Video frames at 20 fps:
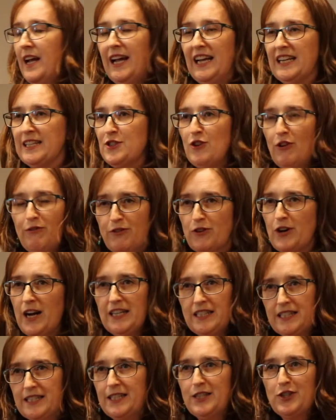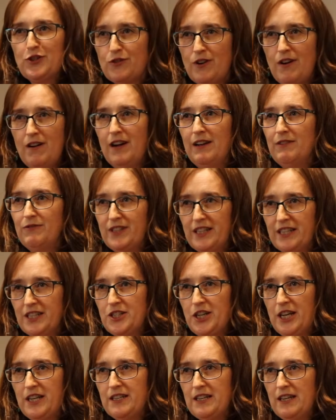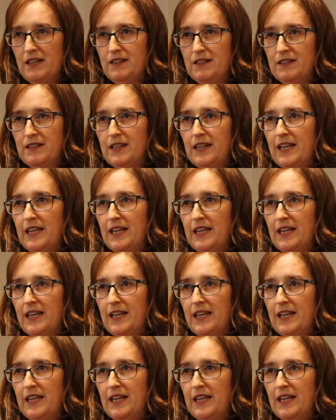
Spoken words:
It's not for us to drive the agenda.